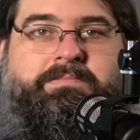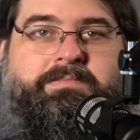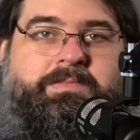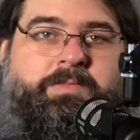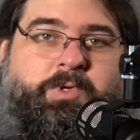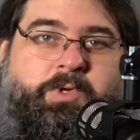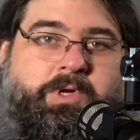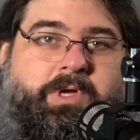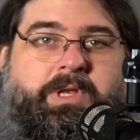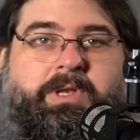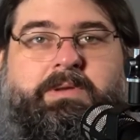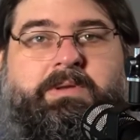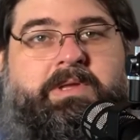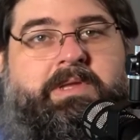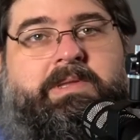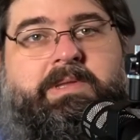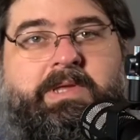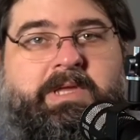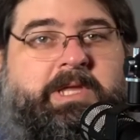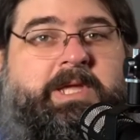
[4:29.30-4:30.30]
you
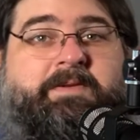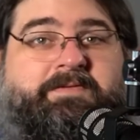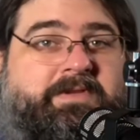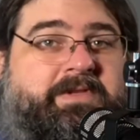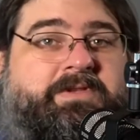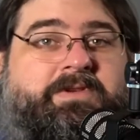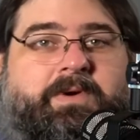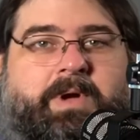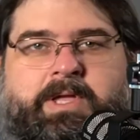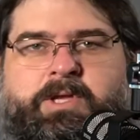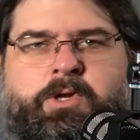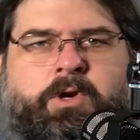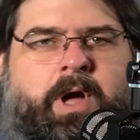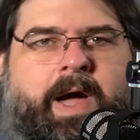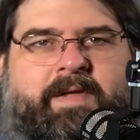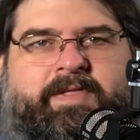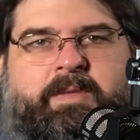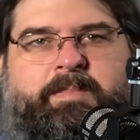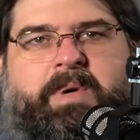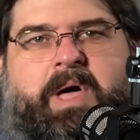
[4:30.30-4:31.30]
gift it to, and you don't
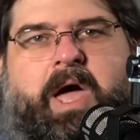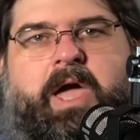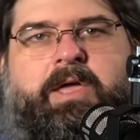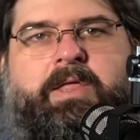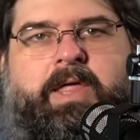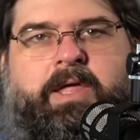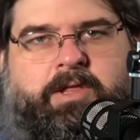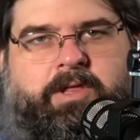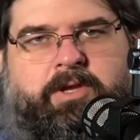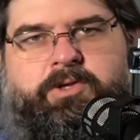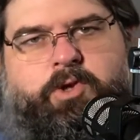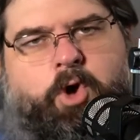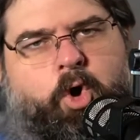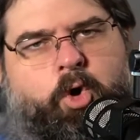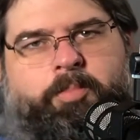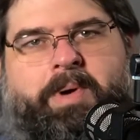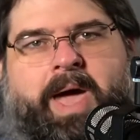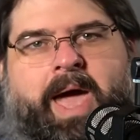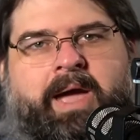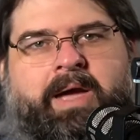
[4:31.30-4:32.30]
have to buy, there's a
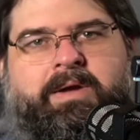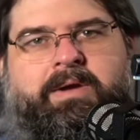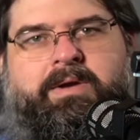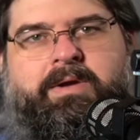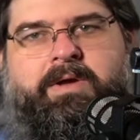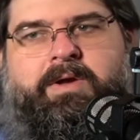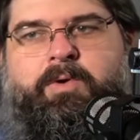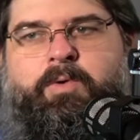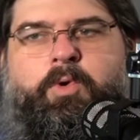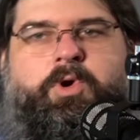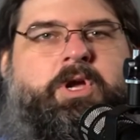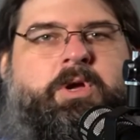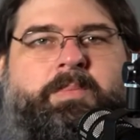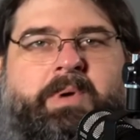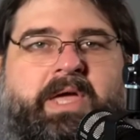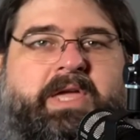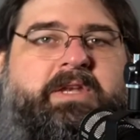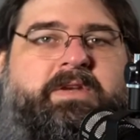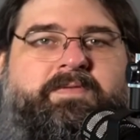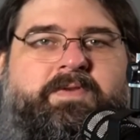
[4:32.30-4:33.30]
whole pack, or you can
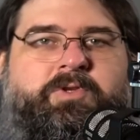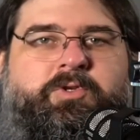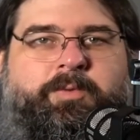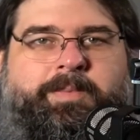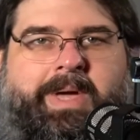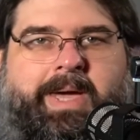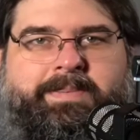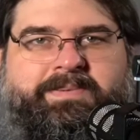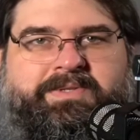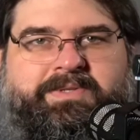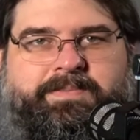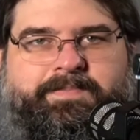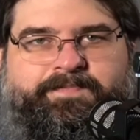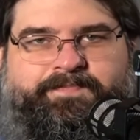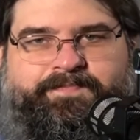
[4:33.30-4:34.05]
buy individual maps.